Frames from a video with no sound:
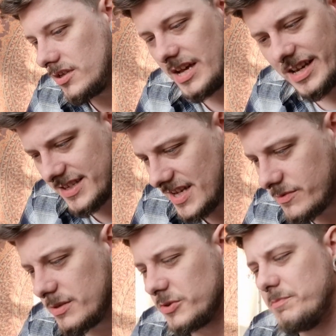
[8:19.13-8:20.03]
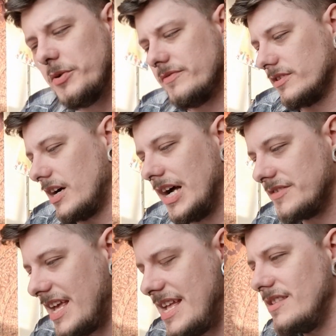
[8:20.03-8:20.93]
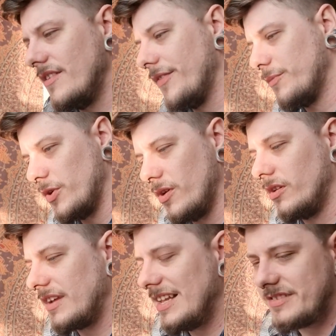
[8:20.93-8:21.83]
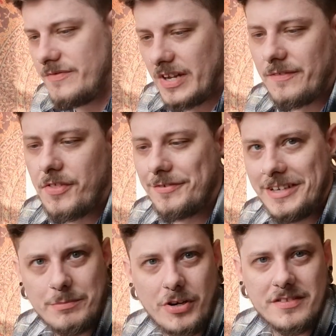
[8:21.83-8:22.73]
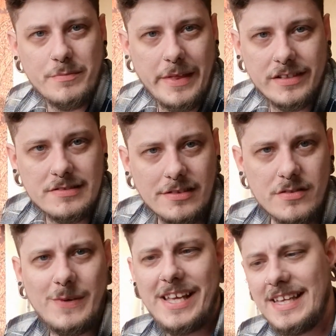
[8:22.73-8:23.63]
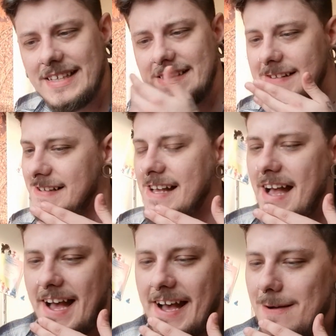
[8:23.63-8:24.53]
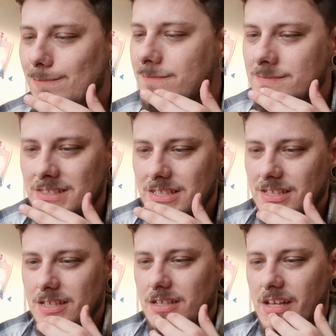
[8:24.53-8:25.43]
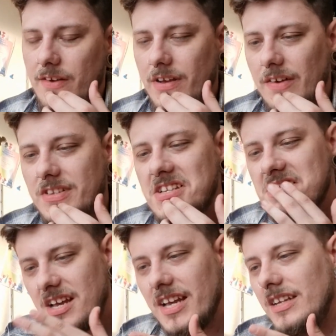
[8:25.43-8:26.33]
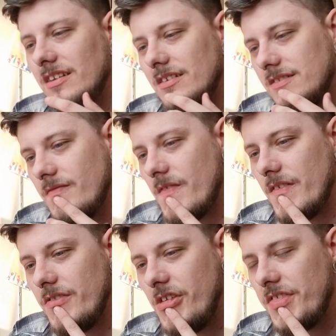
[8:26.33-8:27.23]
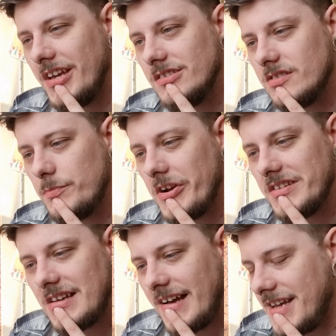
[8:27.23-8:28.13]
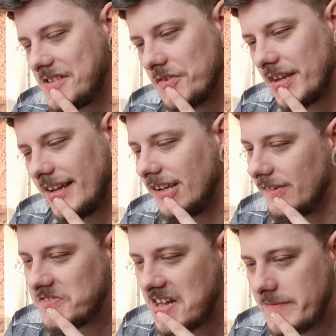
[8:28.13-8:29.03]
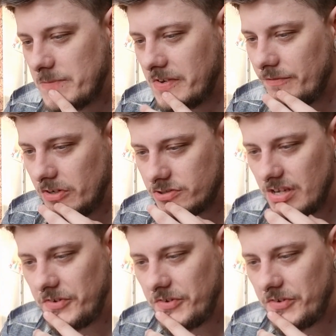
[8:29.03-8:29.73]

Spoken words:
Yeah, like I said, it's one of the most beautiful cars in the world. I'll see if I can 3D print some things along the way. If I have to design the things to print, I don't think I'll have time, unfortunately.